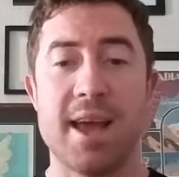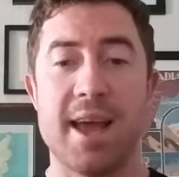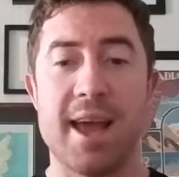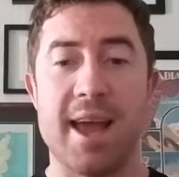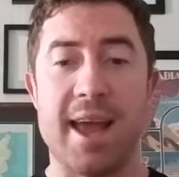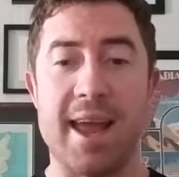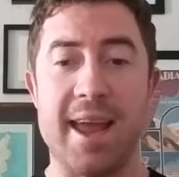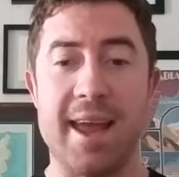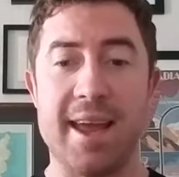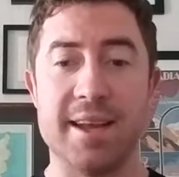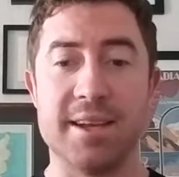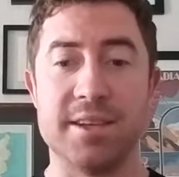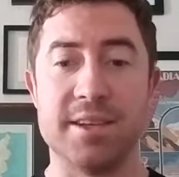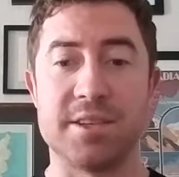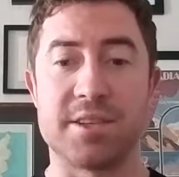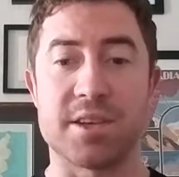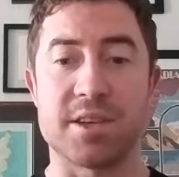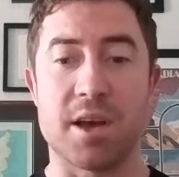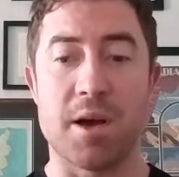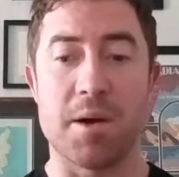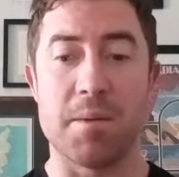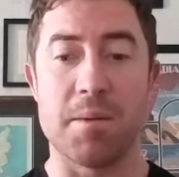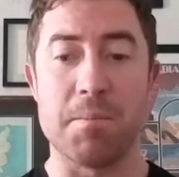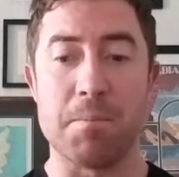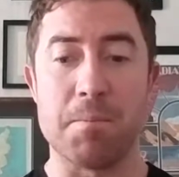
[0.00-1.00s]
And as
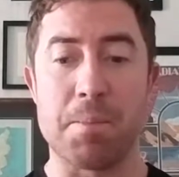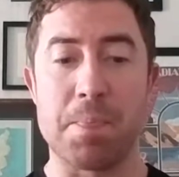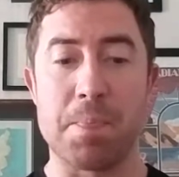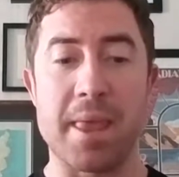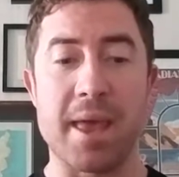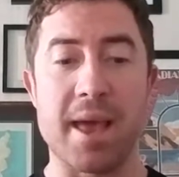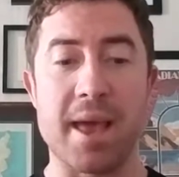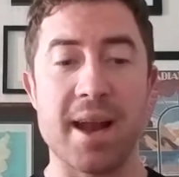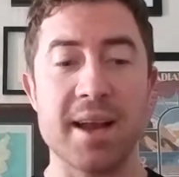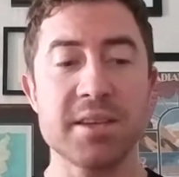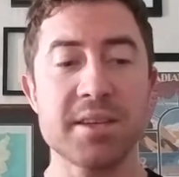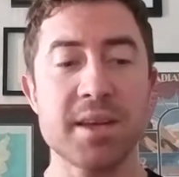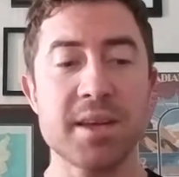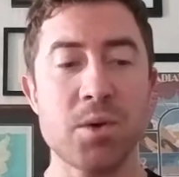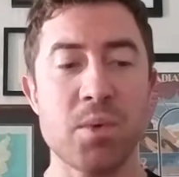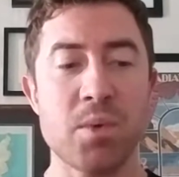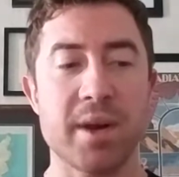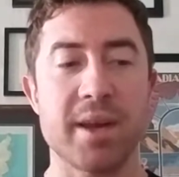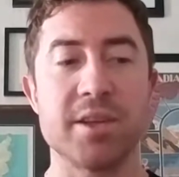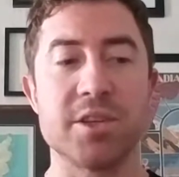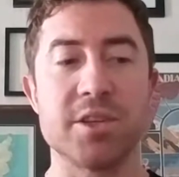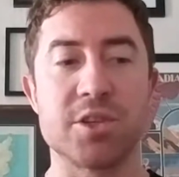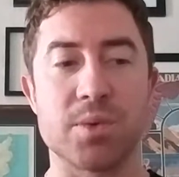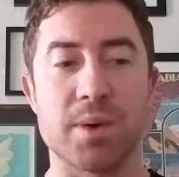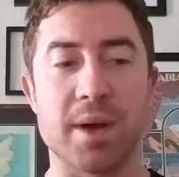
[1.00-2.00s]
I went
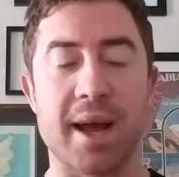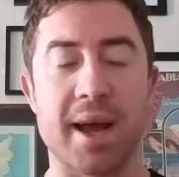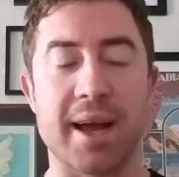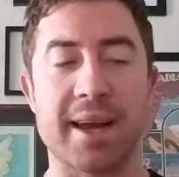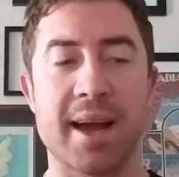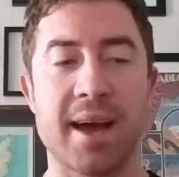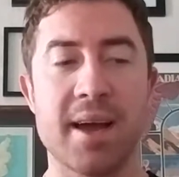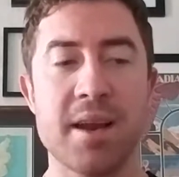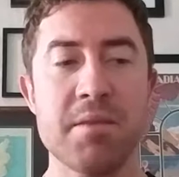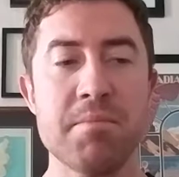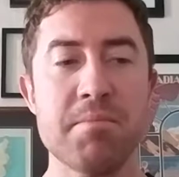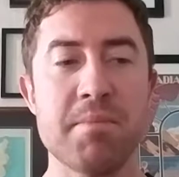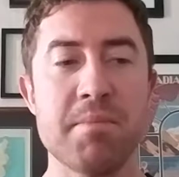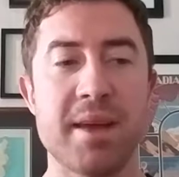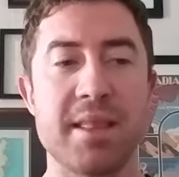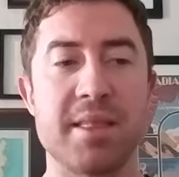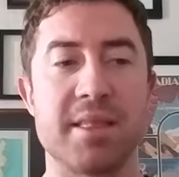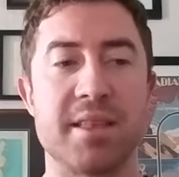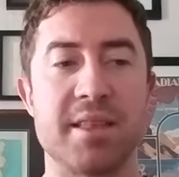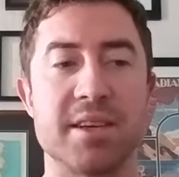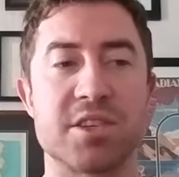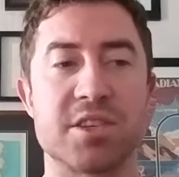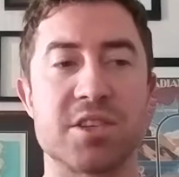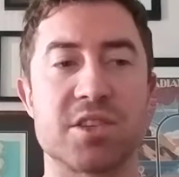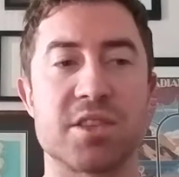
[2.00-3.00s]
into it, I kind of made
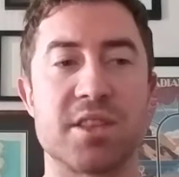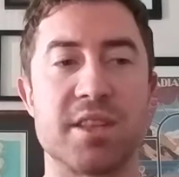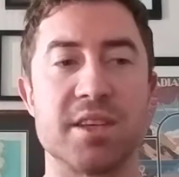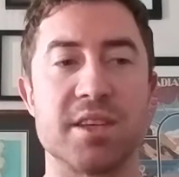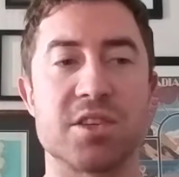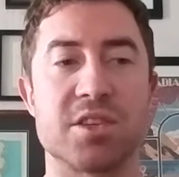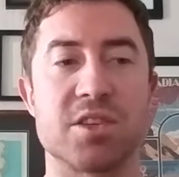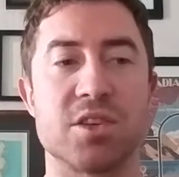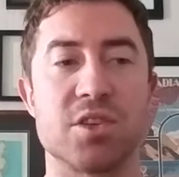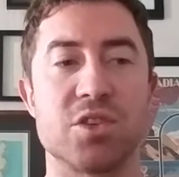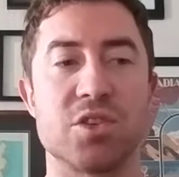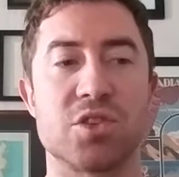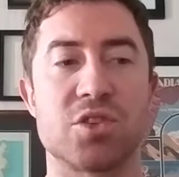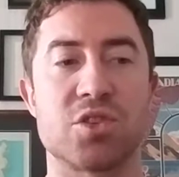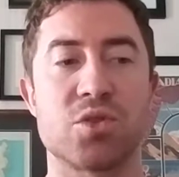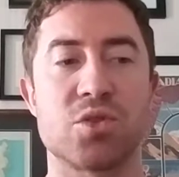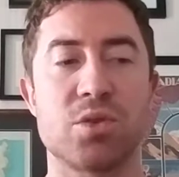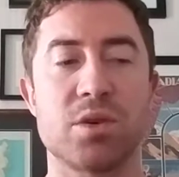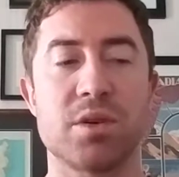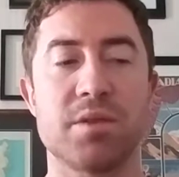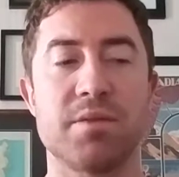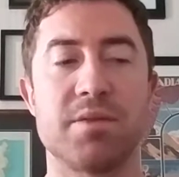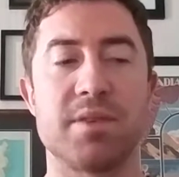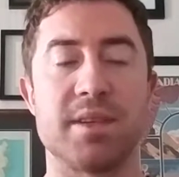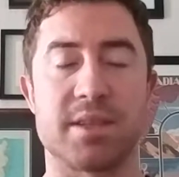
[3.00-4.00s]
this
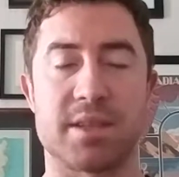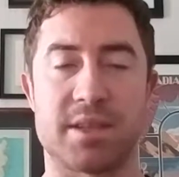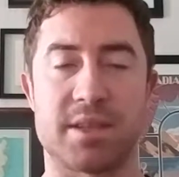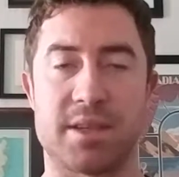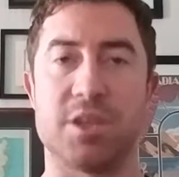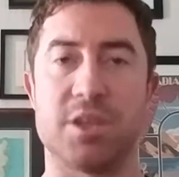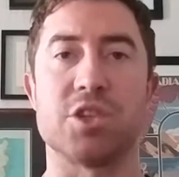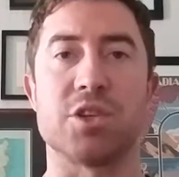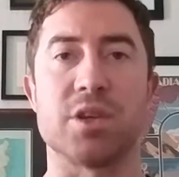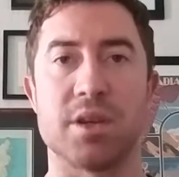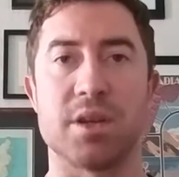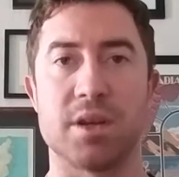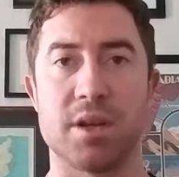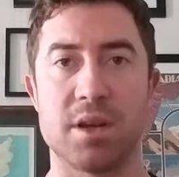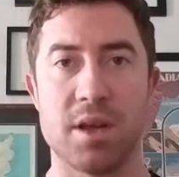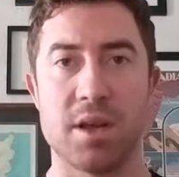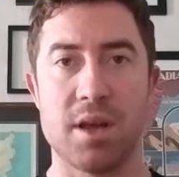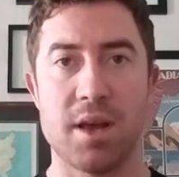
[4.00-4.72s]
sort of decision